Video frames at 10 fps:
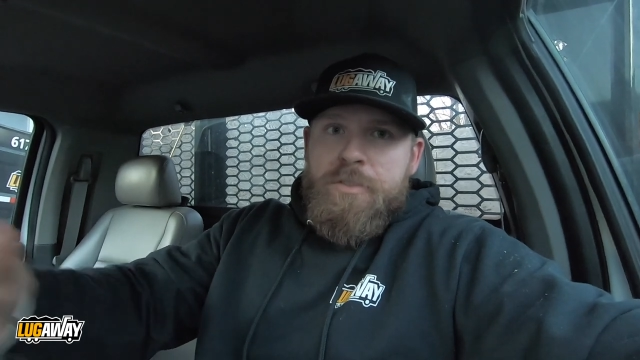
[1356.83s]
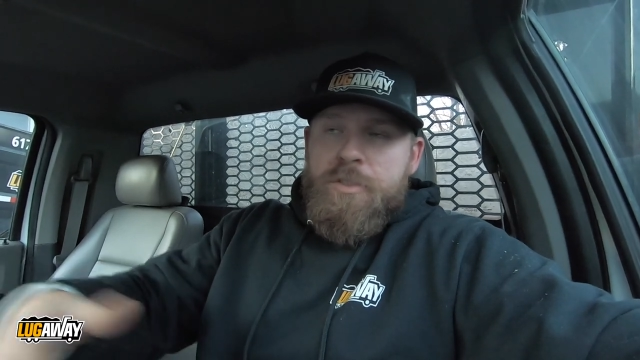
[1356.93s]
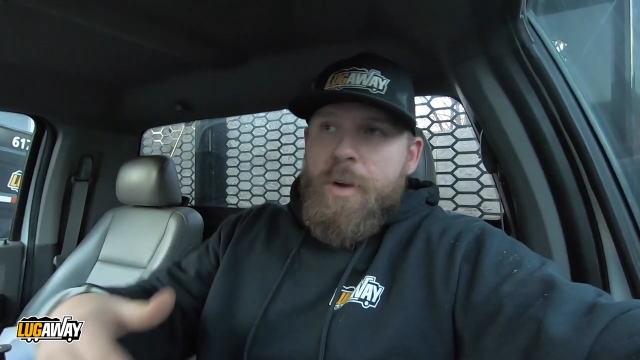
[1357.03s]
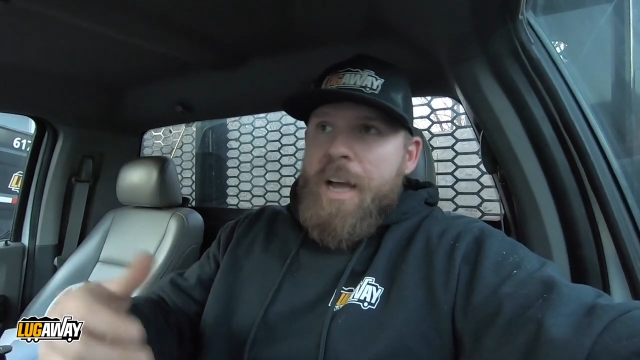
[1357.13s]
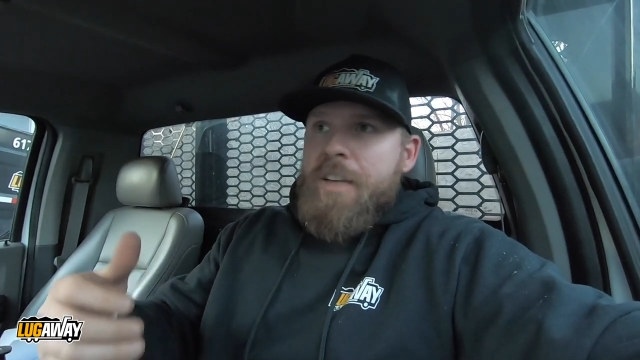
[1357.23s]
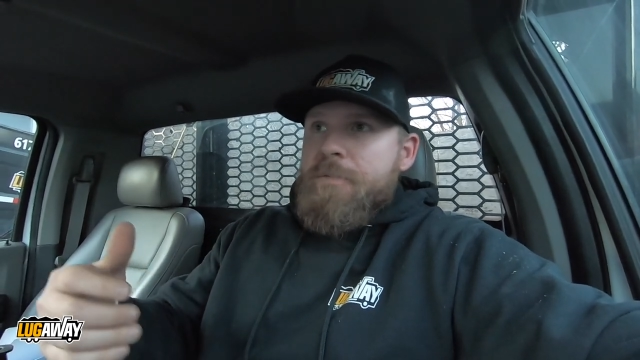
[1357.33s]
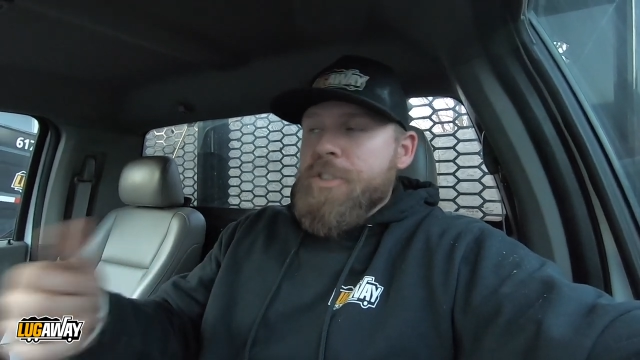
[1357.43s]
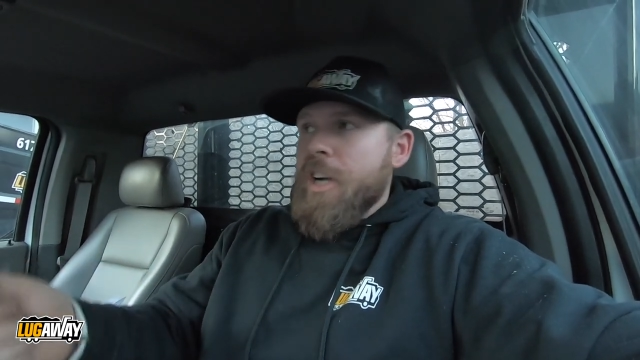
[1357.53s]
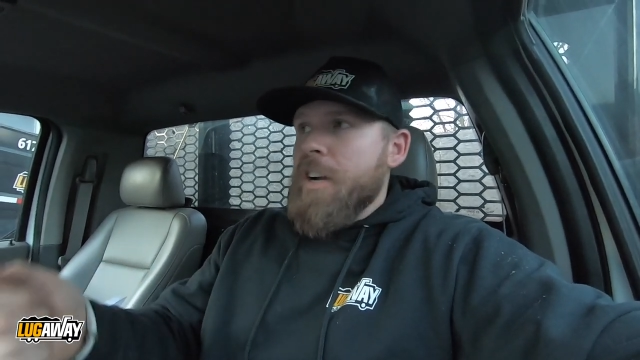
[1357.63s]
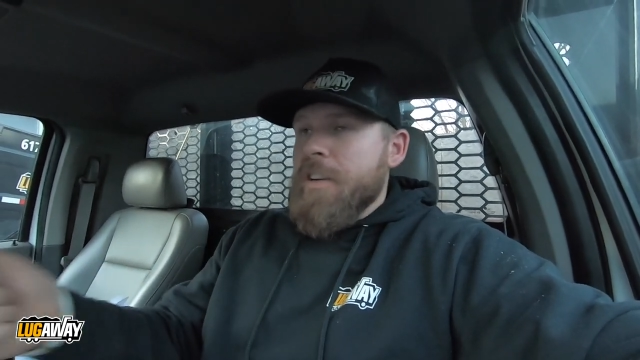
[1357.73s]
So I
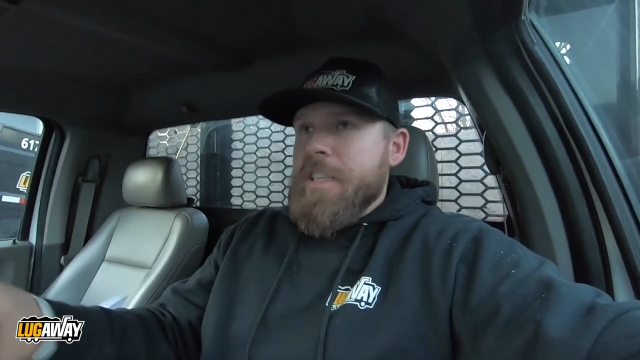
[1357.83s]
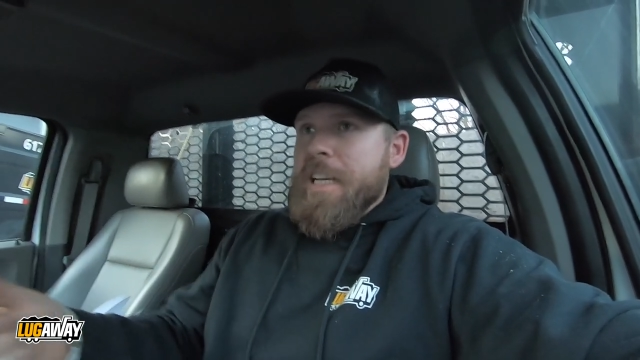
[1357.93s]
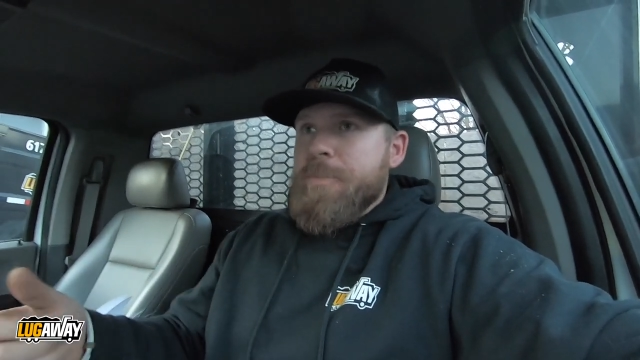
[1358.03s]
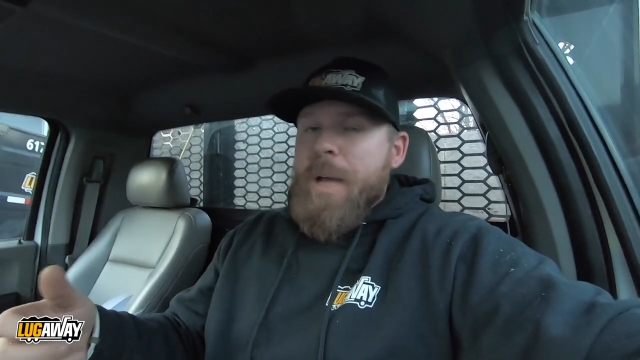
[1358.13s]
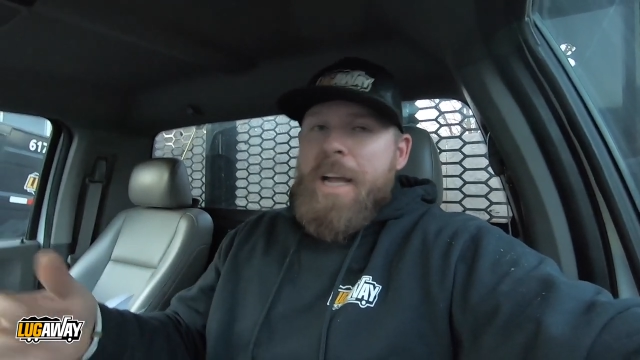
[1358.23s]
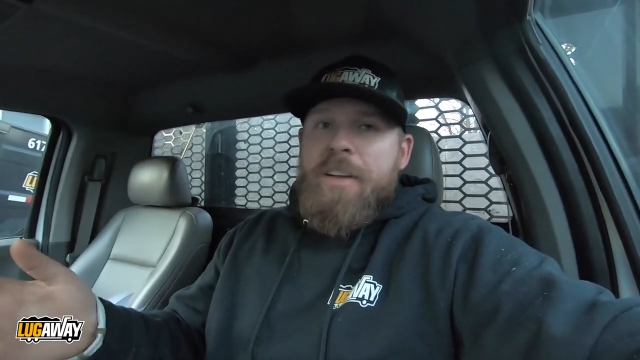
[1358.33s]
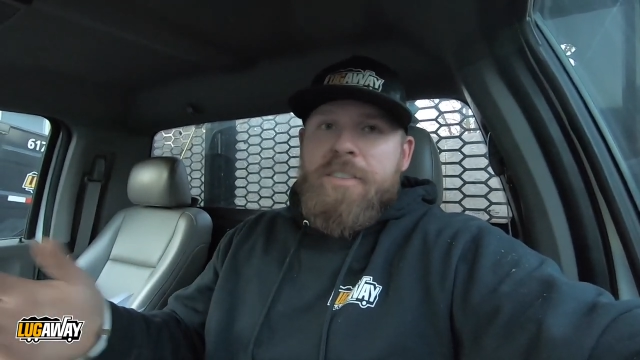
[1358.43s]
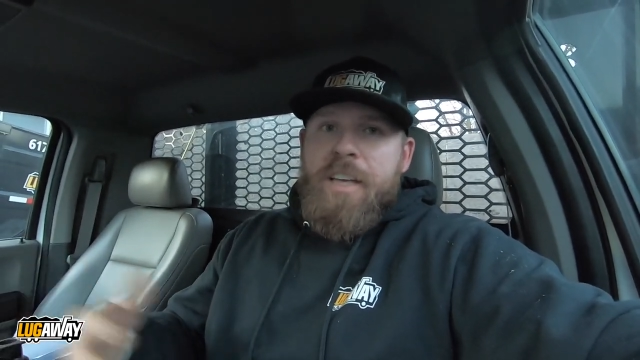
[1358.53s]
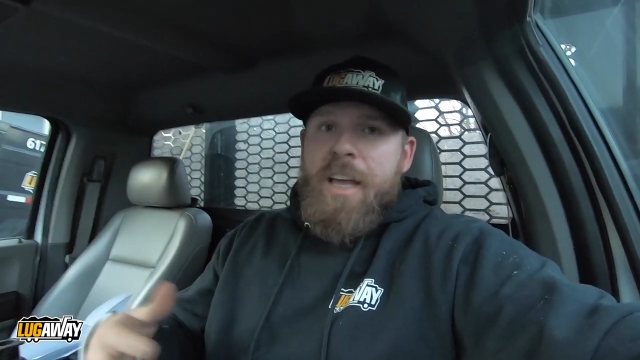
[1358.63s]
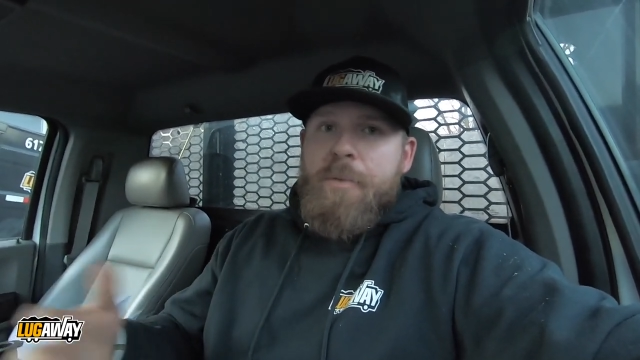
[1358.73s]
shot her a text back. I
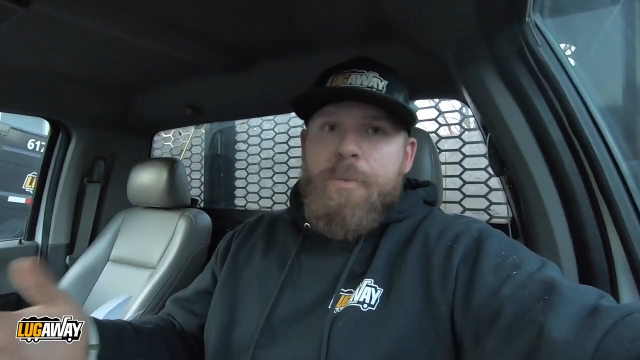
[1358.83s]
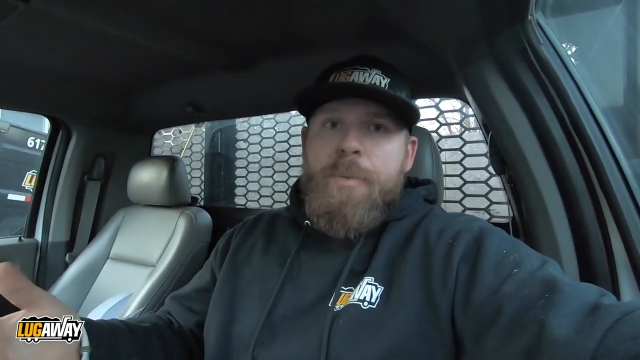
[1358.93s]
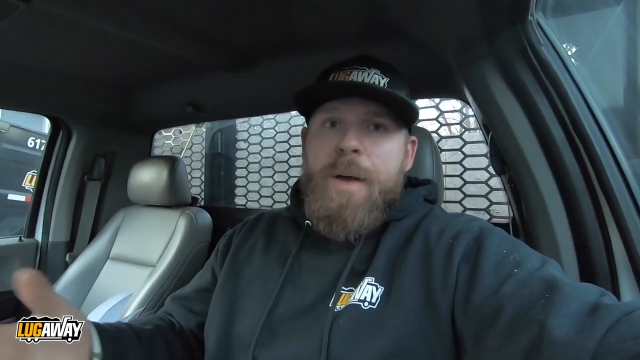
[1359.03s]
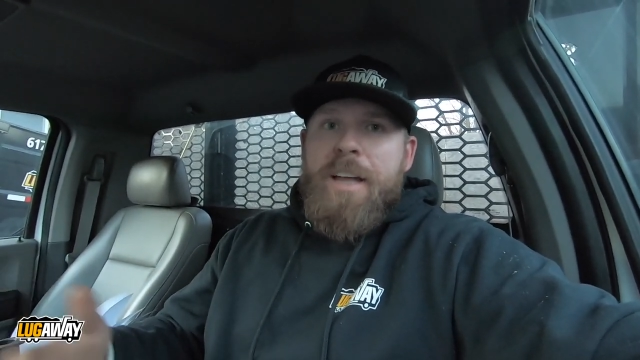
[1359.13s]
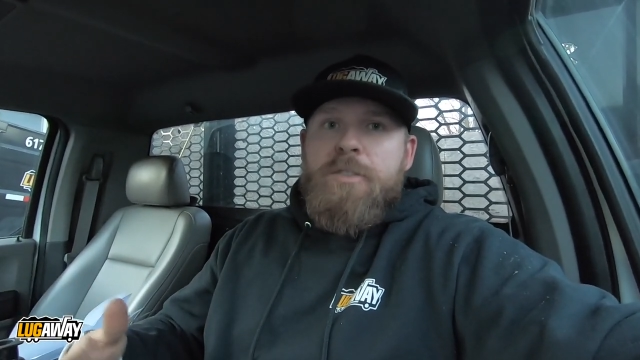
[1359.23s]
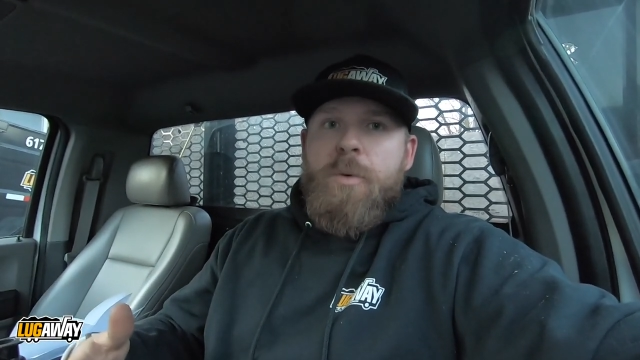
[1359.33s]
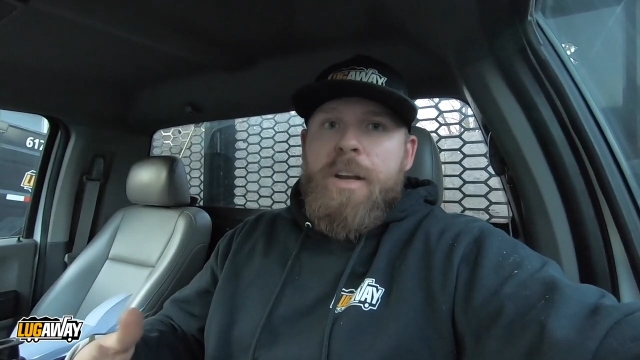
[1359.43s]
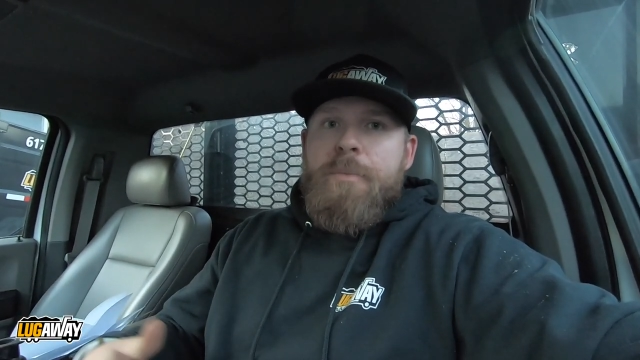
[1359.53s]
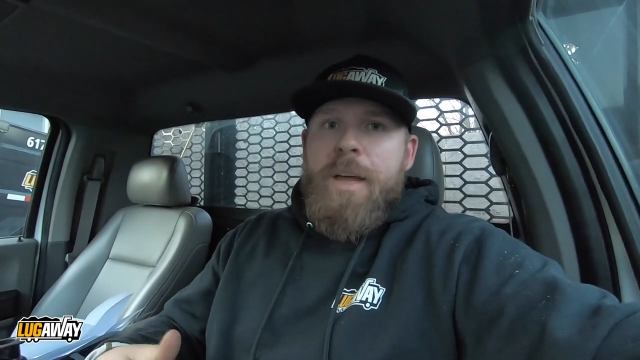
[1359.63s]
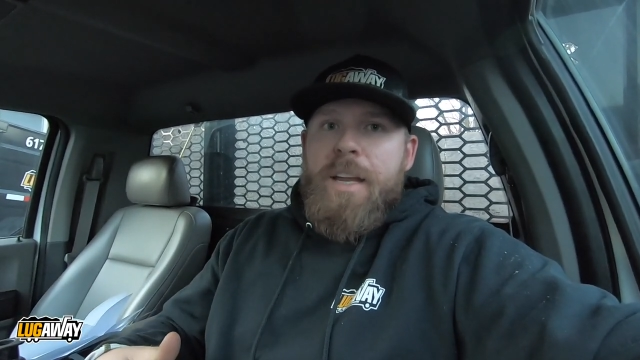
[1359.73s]
was like, yeah, we'll be by in
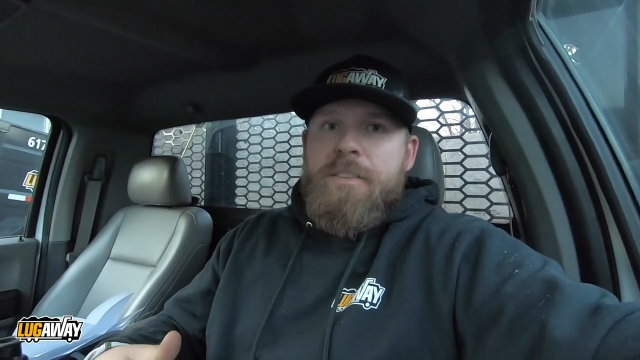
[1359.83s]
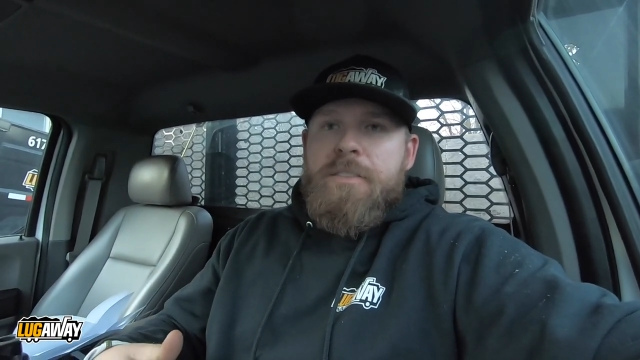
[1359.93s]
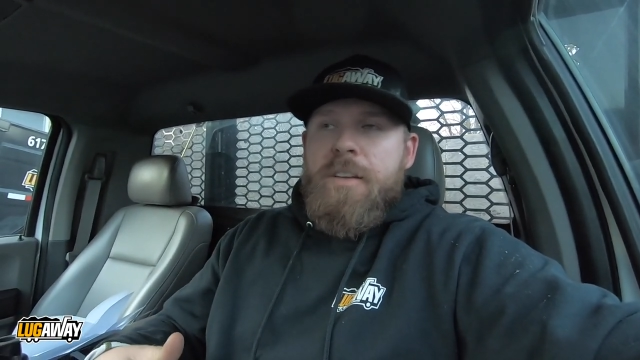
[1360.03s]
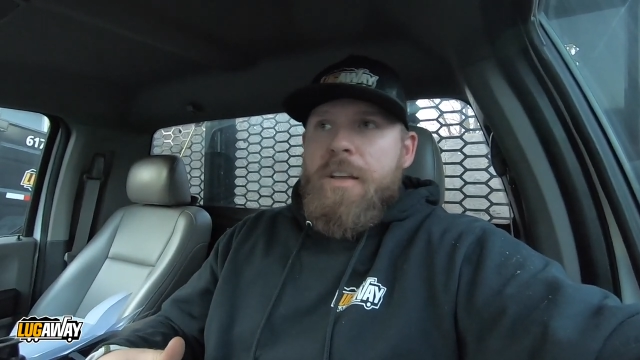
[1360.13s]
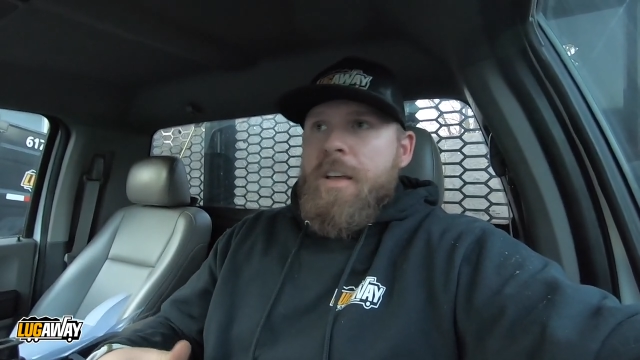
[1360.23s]
20 minutes.